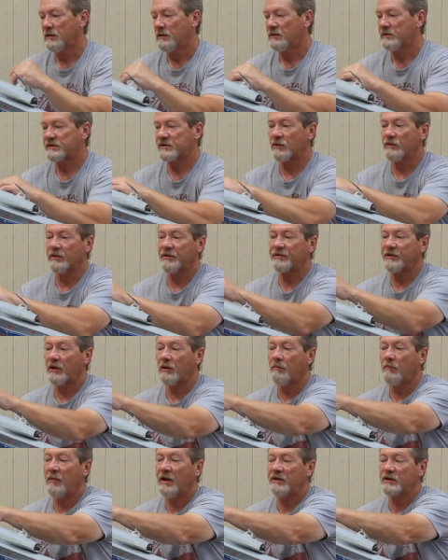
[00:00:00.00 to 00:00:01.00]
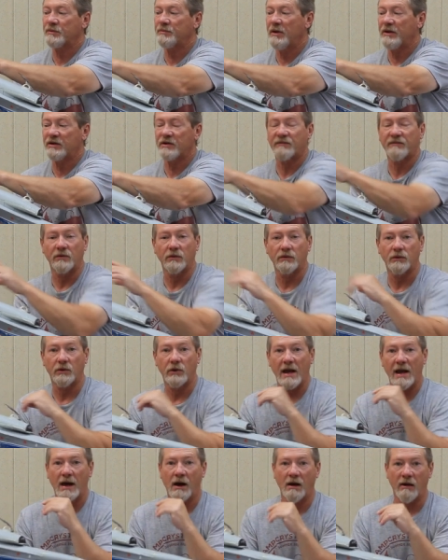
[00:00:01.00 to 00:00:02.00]
so that they're much, much further
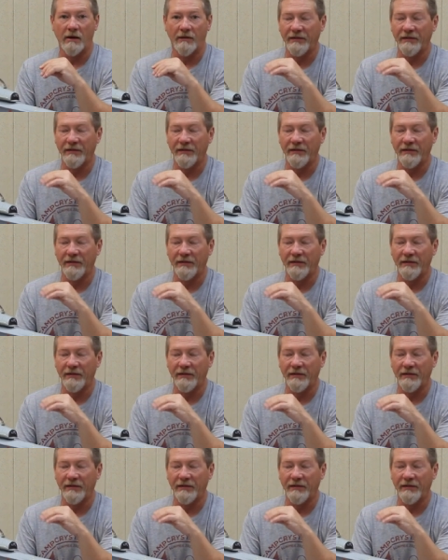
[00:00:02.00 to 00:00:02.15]
out,